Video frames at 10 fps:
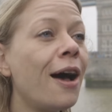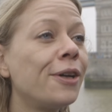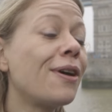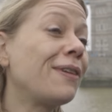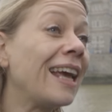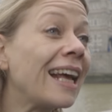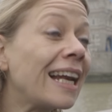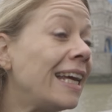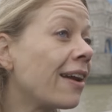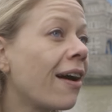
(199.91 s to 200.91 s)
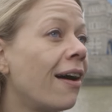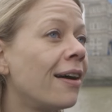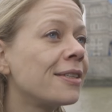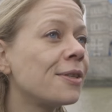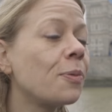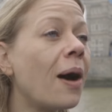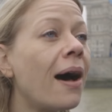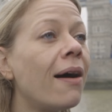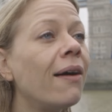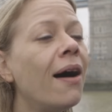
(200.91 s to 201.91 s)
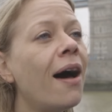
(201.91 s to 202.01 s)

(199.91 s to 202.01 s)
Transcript: travelling in cleaner cars as well.